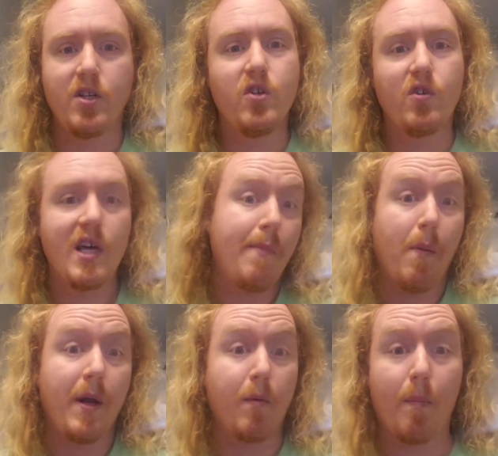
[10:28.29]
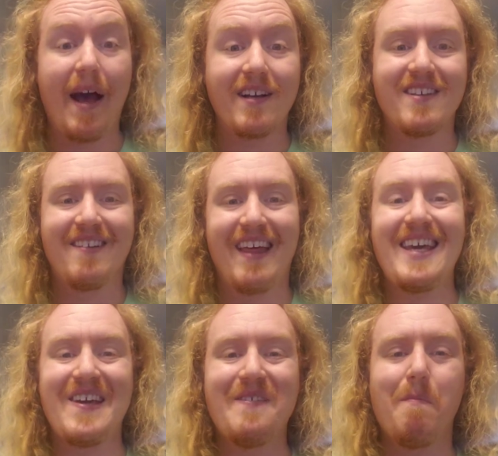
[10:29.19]
to keep opening more packs.
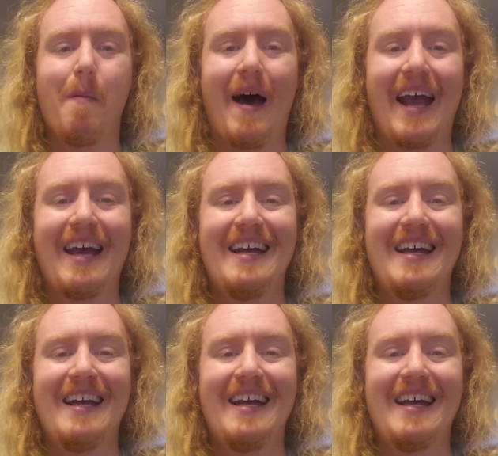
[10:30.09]
Thank you. Bye-bye.